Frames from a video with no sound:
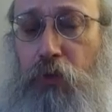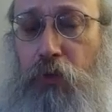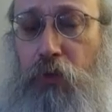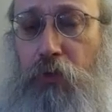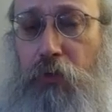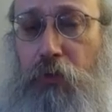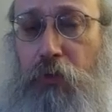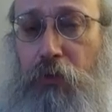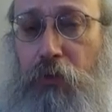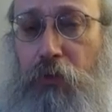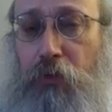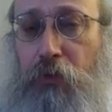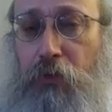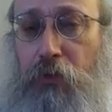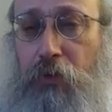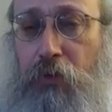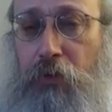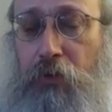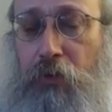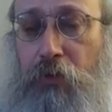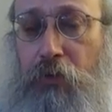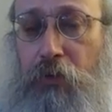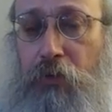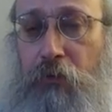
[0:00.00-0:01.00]
to
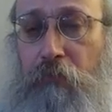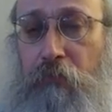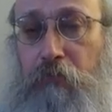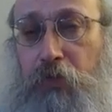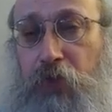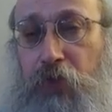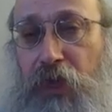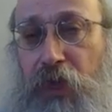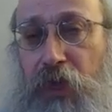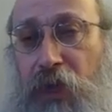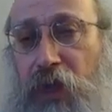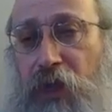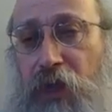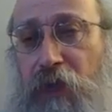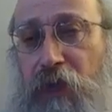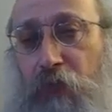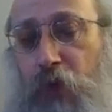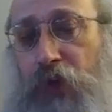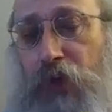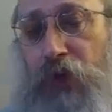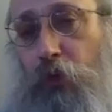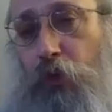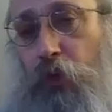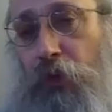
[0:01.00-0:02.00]
behave
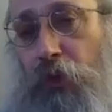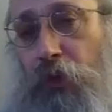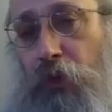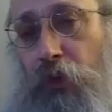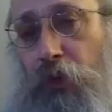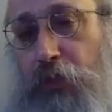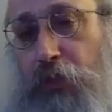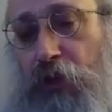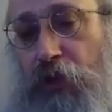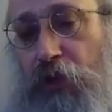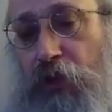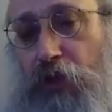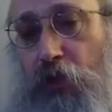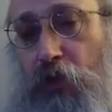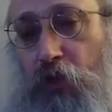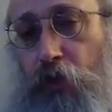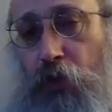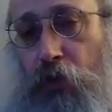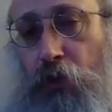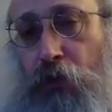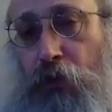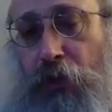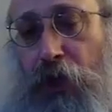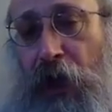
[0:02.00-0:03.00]
when they will be in the
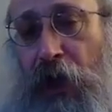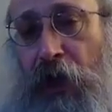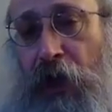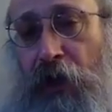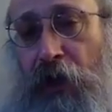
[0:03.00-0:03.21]
world